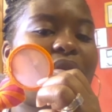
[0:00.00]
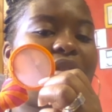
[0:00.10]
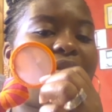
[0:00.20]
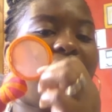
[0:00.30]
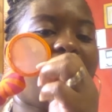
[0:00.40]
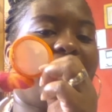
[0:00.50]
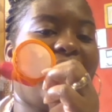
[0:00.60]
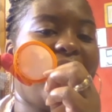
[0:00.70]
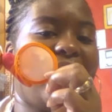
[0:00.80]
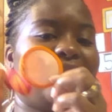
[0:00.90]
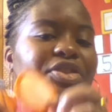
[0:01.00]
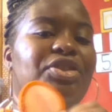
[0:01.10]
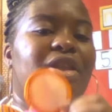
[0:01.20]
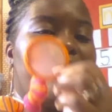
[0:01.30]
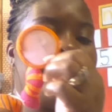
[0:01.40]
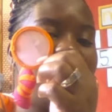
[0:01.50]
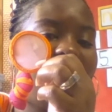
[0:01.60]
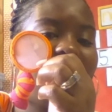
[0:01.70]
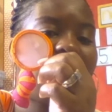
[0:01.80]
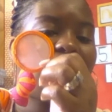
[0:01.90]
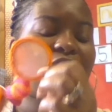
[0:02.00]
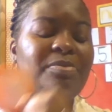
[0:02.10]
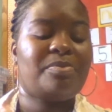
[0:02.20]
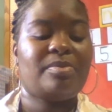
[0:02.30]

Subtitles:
to catch the fish,